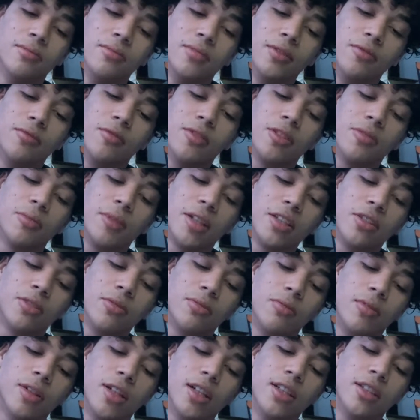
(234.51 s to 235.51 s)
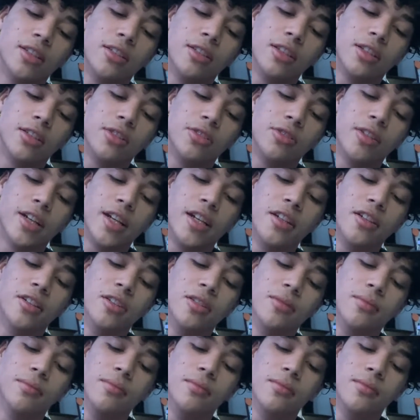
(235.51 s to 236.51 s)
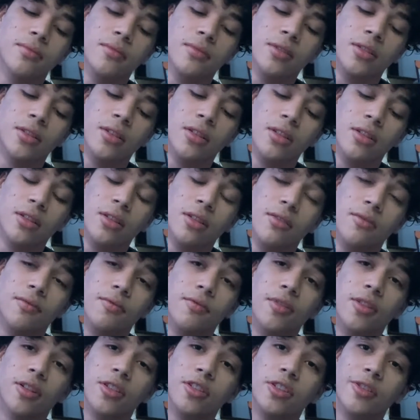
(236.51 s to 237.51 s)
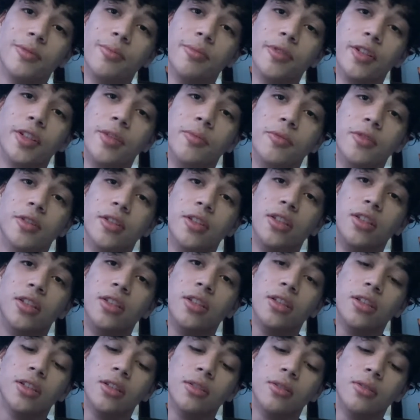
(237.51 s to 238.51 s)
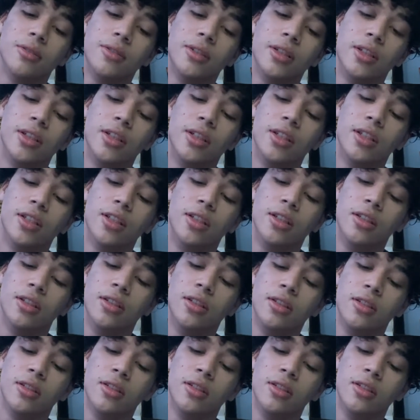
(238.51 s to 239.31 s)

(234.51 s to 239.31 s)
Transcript: I wore them like twice, traded them for a Supreme hoodie. And